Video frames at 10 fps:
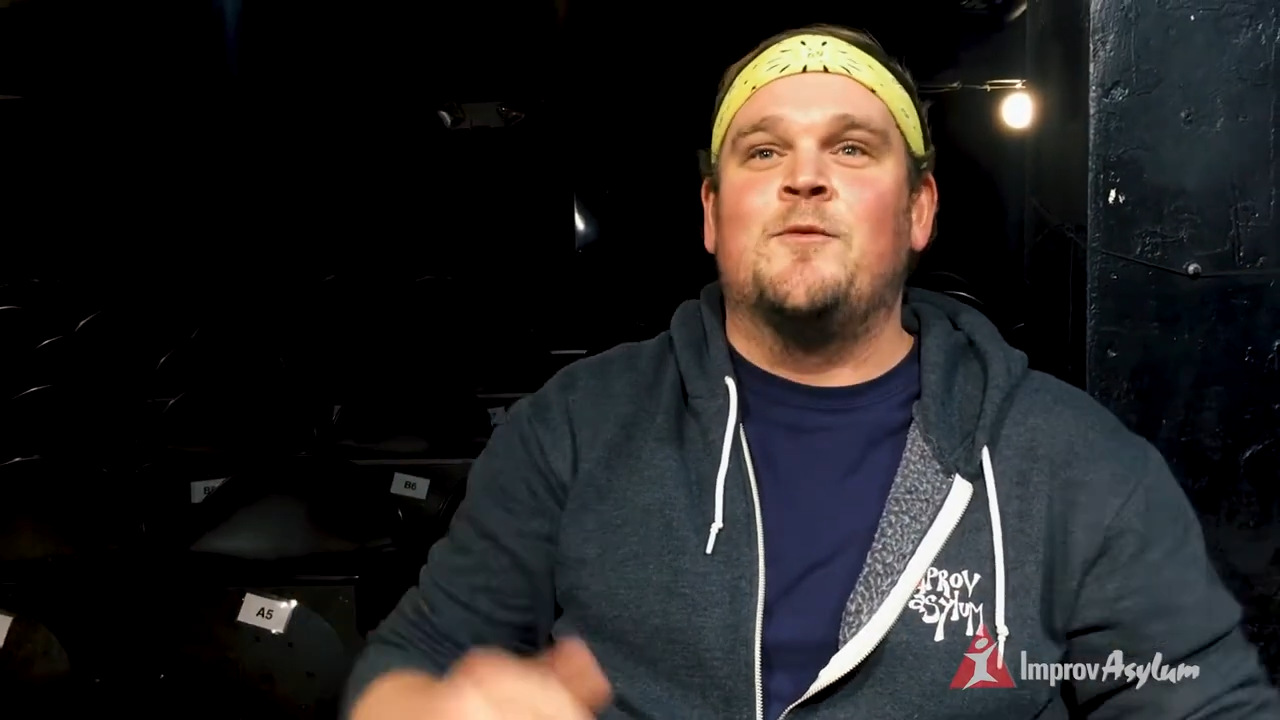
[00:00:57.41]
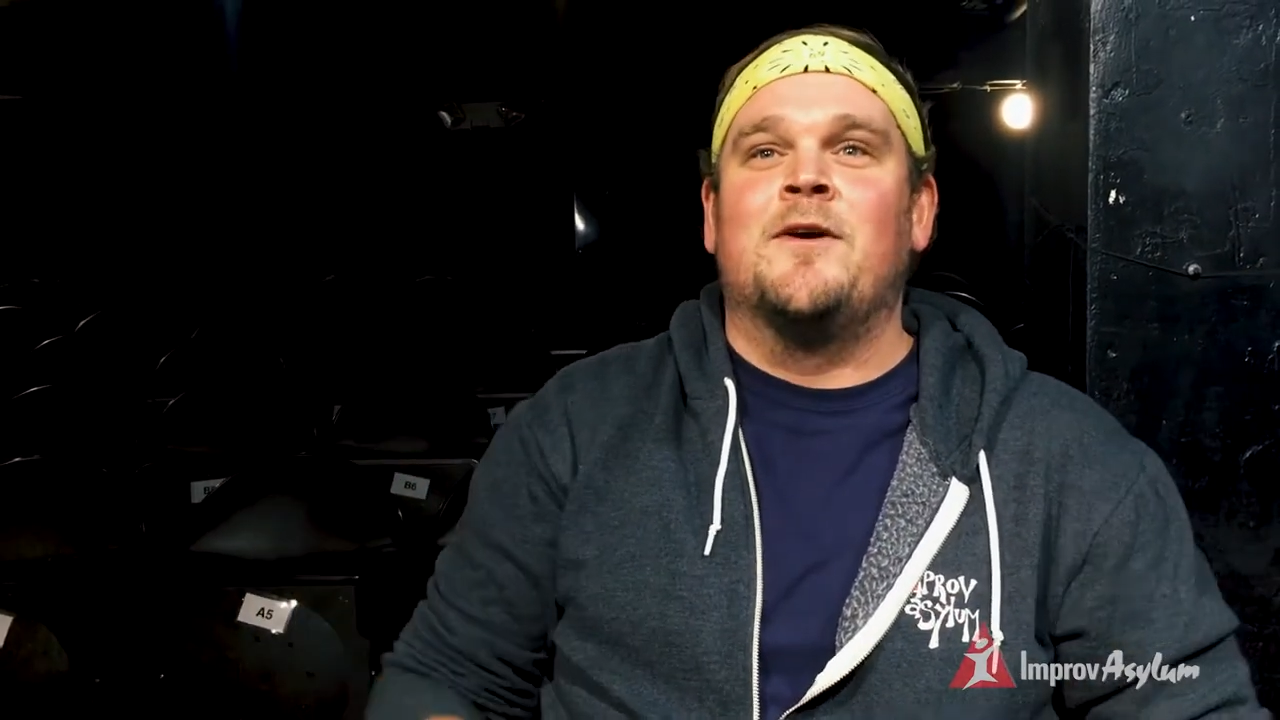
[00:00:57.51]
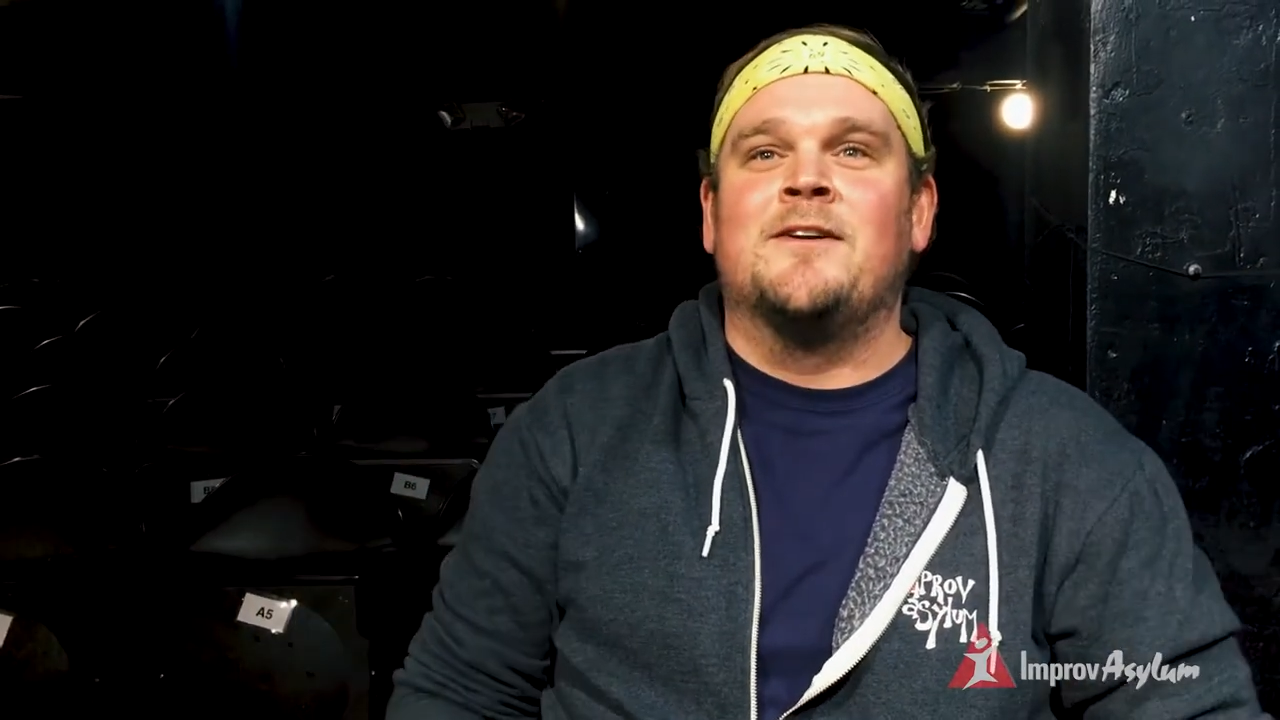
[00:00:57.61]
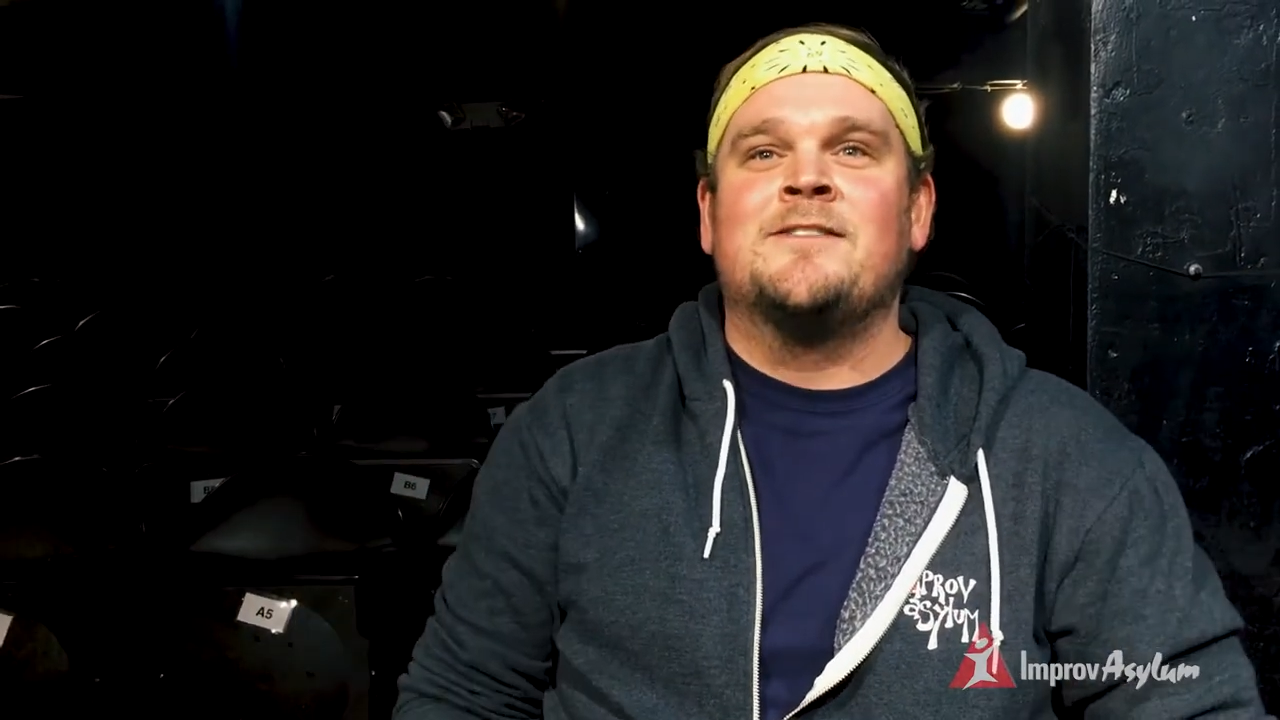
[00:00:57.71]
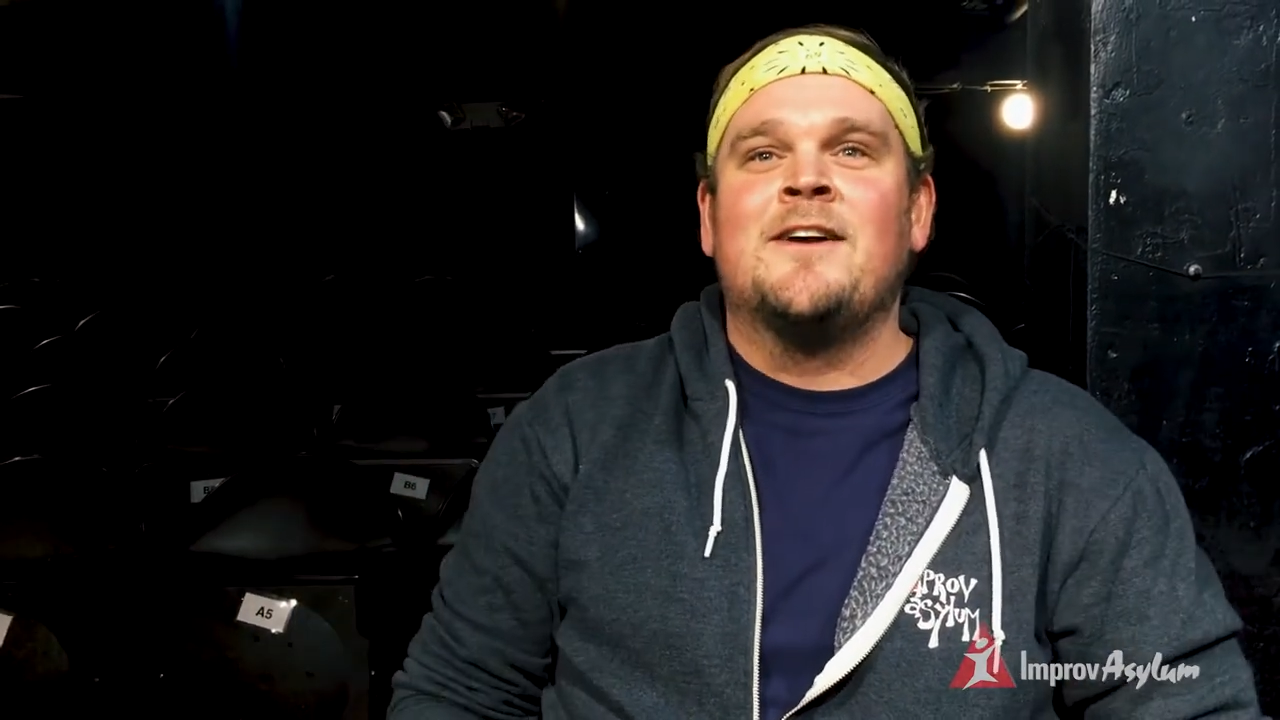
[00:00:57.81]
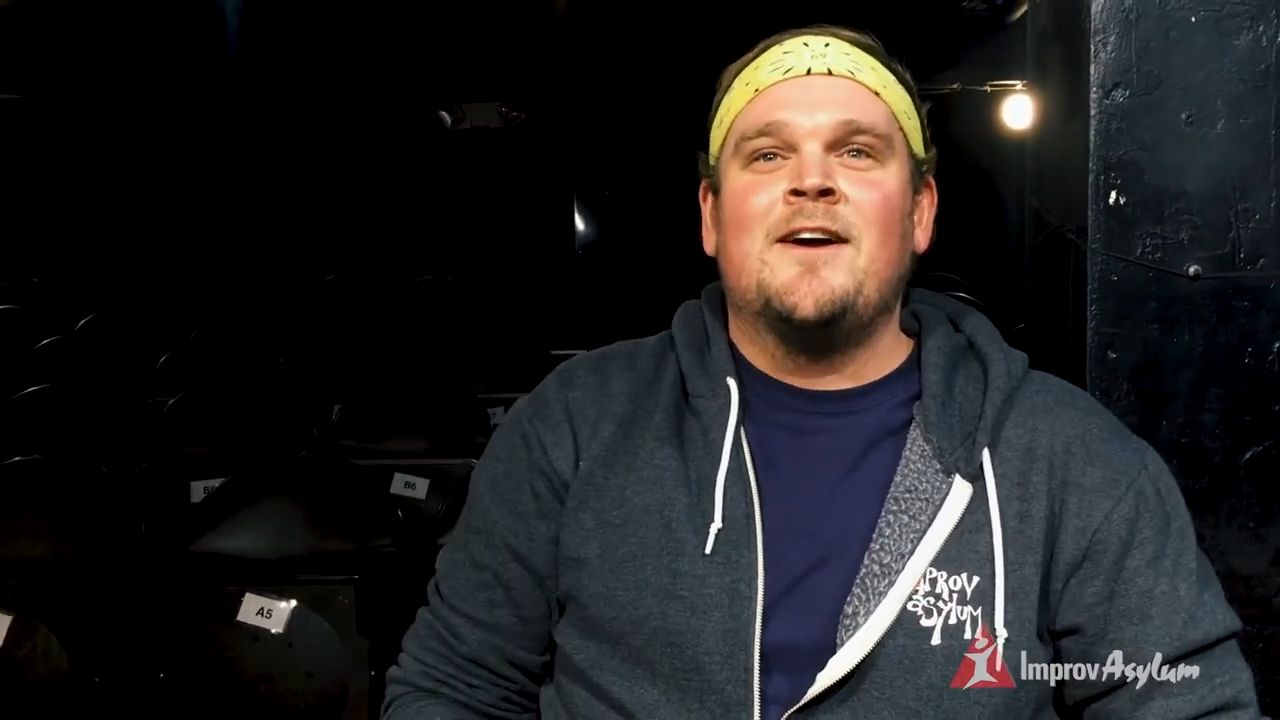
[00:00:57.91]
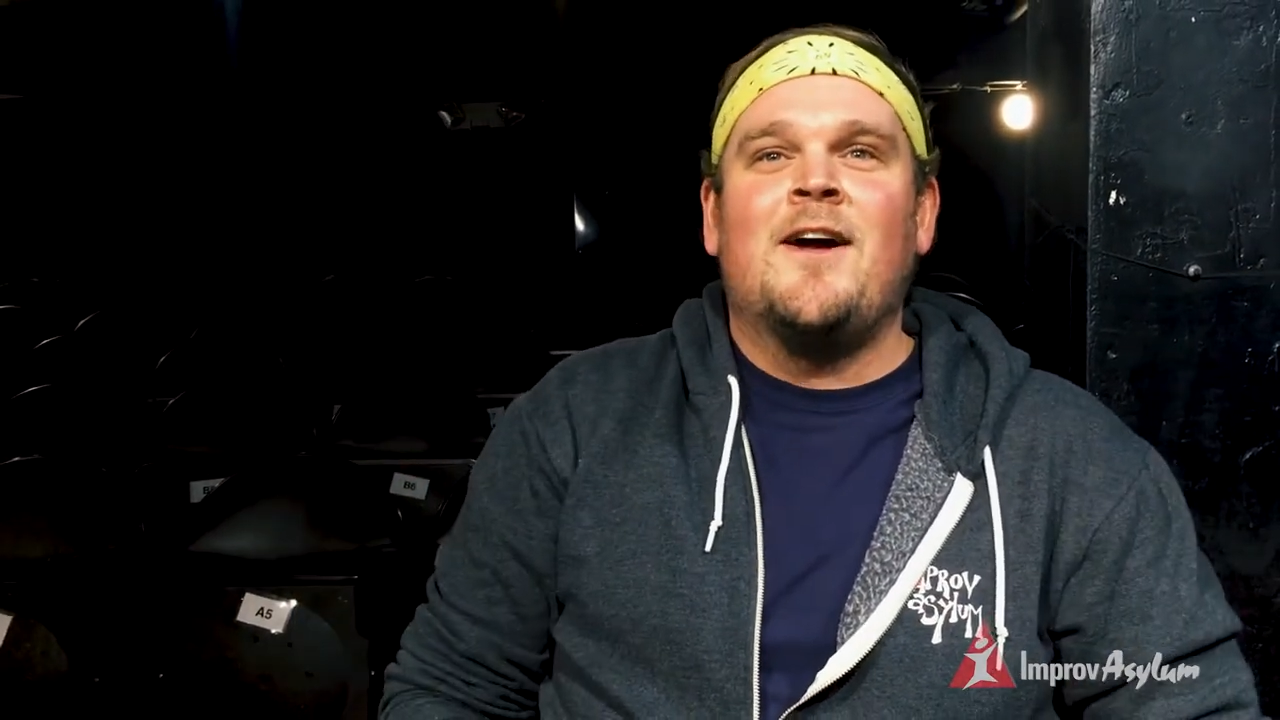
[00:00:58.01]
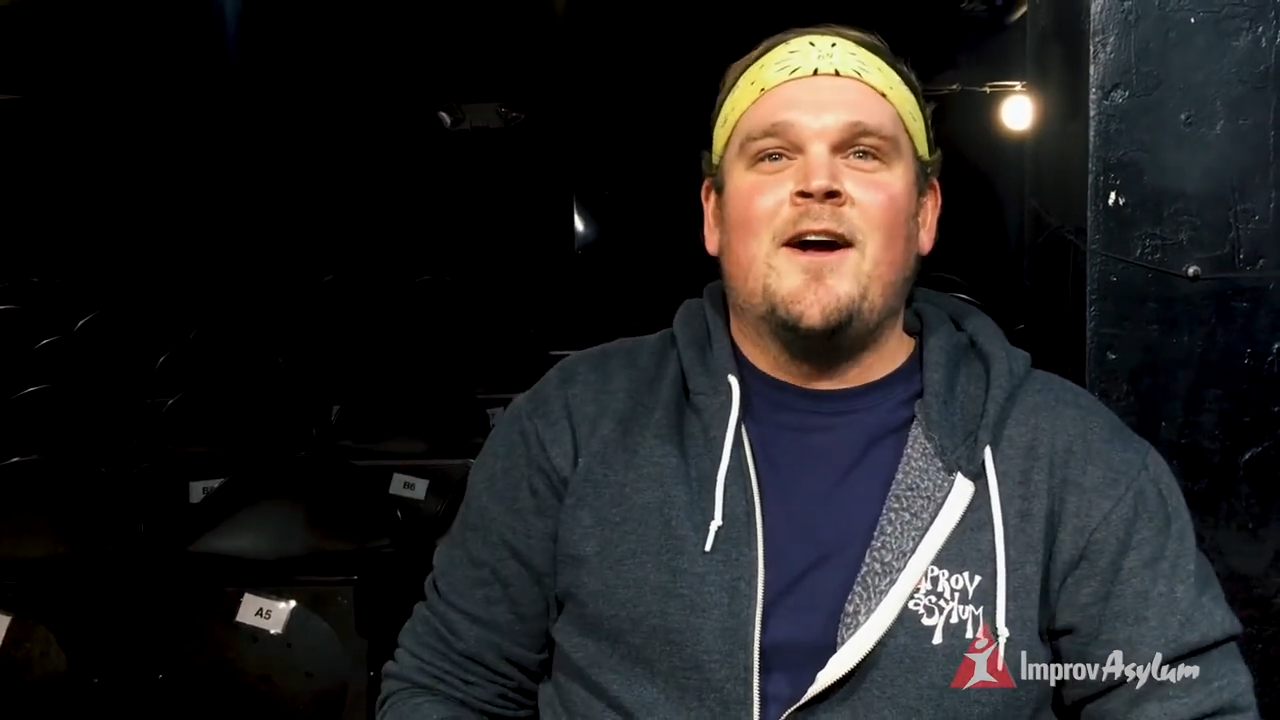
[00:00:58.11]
the words,